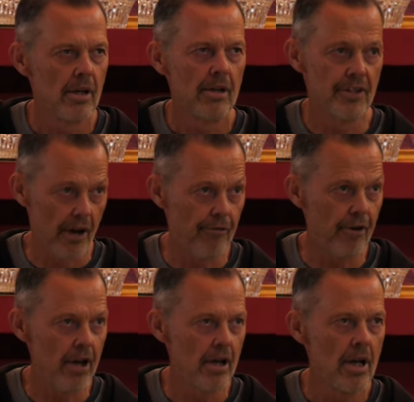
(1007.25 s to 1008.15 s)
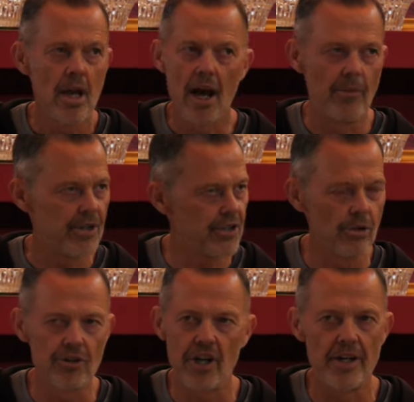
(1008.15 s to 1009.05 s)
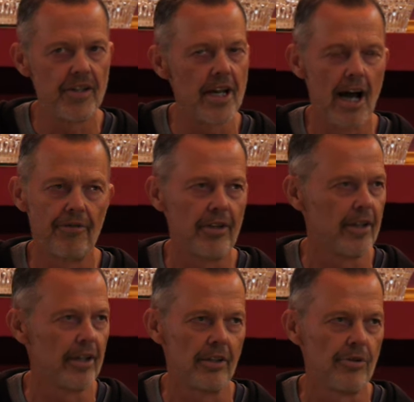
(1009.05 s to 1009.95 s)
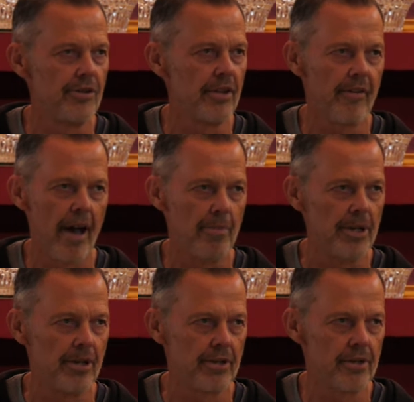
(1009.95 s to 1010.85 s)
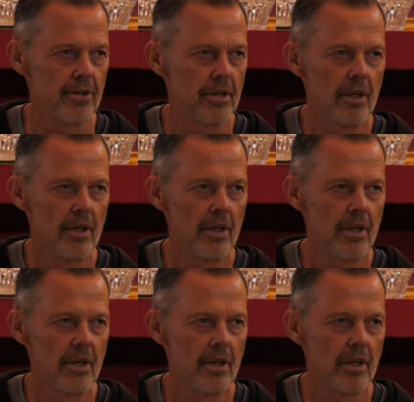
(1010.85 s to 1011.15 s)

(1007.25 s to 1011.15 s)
suffering, and we're still chasing after that elusive happiness.